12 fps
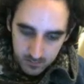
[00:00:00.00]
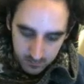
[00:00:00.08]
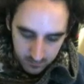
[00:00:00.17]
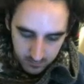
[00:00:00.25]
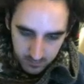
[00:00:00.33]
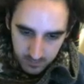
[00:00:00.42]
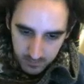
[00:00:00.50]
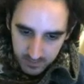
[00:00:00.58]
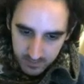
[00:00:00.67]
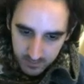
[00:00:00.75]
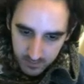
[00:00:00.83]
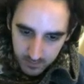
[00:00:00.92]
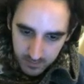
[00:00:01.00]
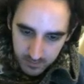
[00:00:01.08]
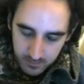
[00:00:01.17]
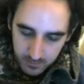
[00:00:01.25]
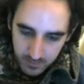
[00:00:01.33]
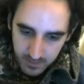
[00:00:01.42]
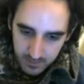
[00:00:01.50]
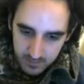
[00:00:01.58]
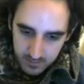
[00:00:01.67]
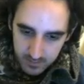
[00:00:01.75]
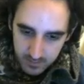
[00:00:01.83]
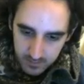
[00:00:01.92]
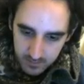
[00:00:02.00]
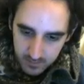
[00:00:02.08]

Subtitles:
So let me copy and paste it,